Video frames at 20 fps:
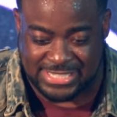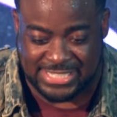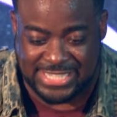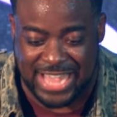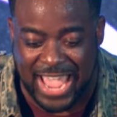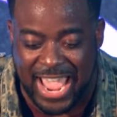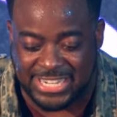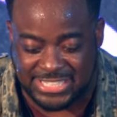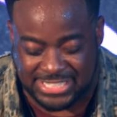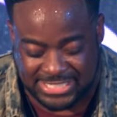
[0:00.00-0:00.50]

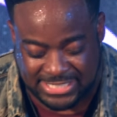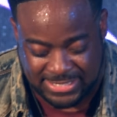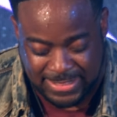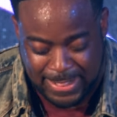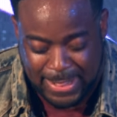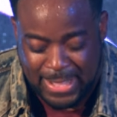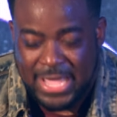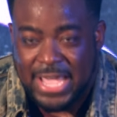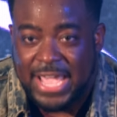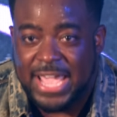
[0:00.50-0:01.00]
Sex
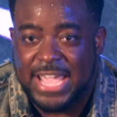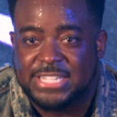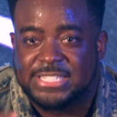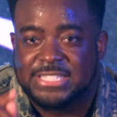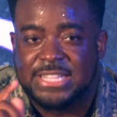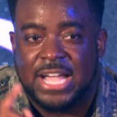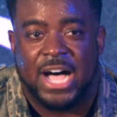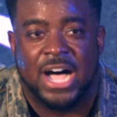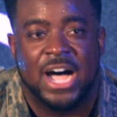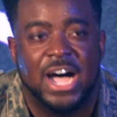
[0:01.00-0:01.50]
is
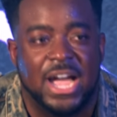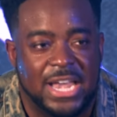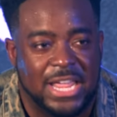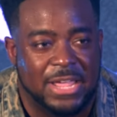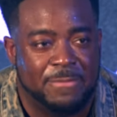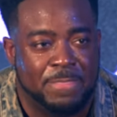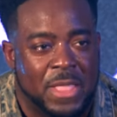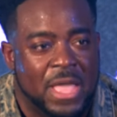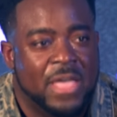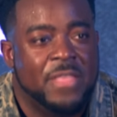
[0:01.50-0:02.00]
the
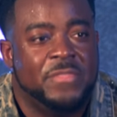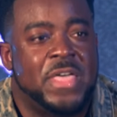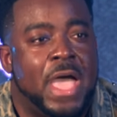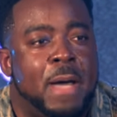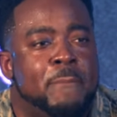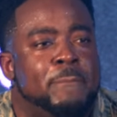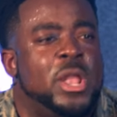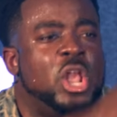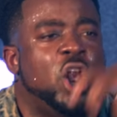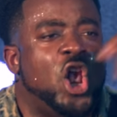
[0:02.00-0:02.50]
honey
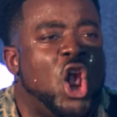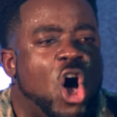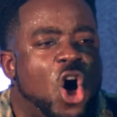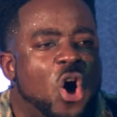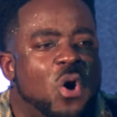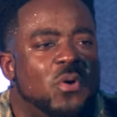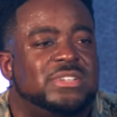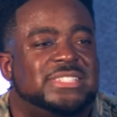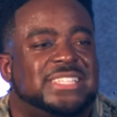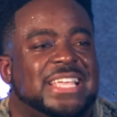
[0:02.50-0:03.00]
that
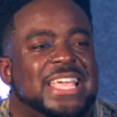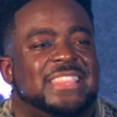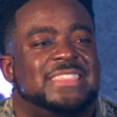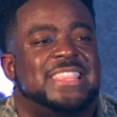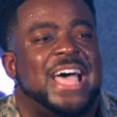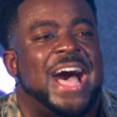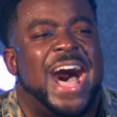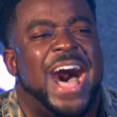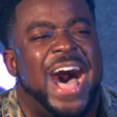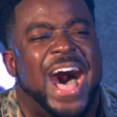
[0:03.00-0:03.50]
belongs in
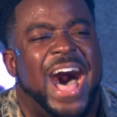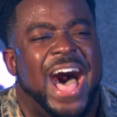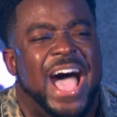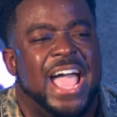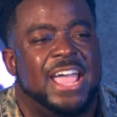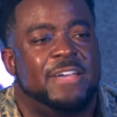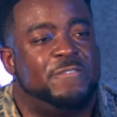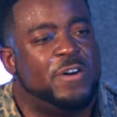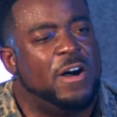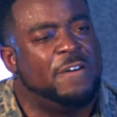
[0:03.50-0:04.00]
the
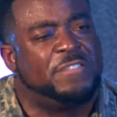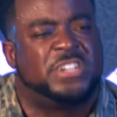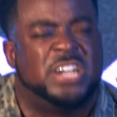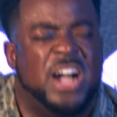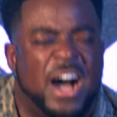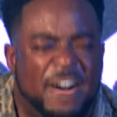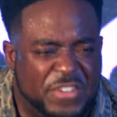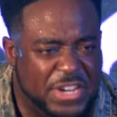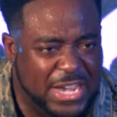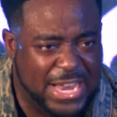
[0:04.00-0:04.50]
hive of
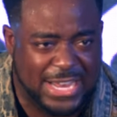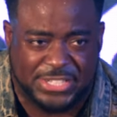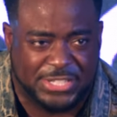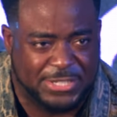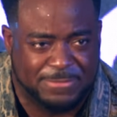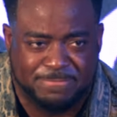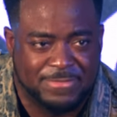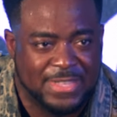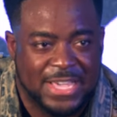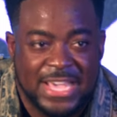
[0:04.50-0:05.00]

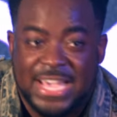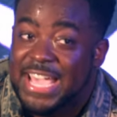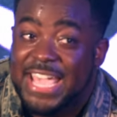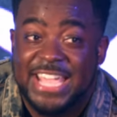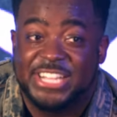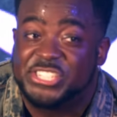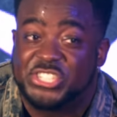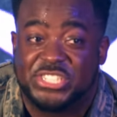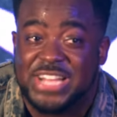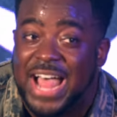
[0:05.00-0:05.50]
covenant.
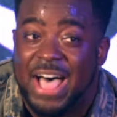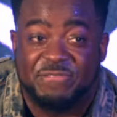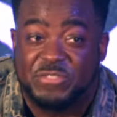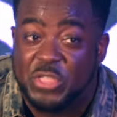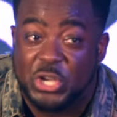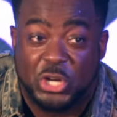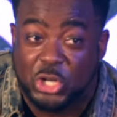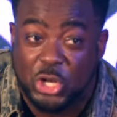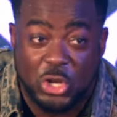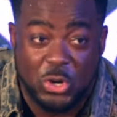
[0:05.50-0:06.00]
It's not
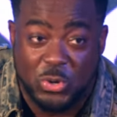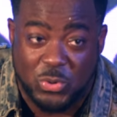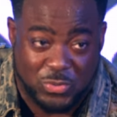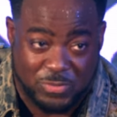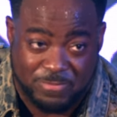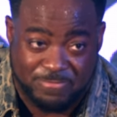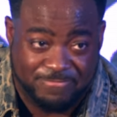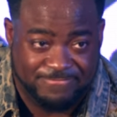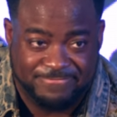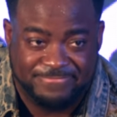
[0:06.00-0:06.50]
the glue.
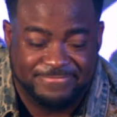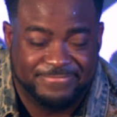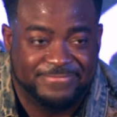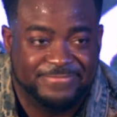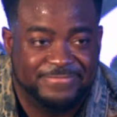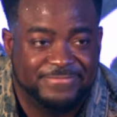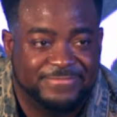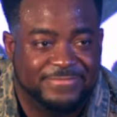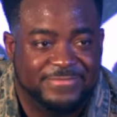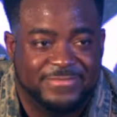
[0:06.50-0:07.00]

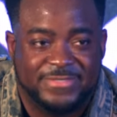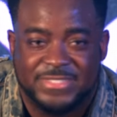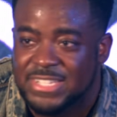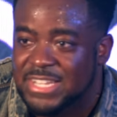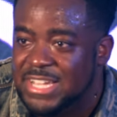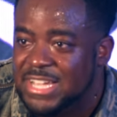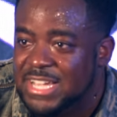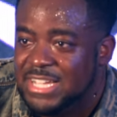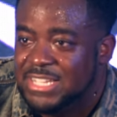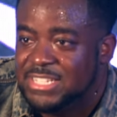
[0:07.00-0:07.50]
Amen.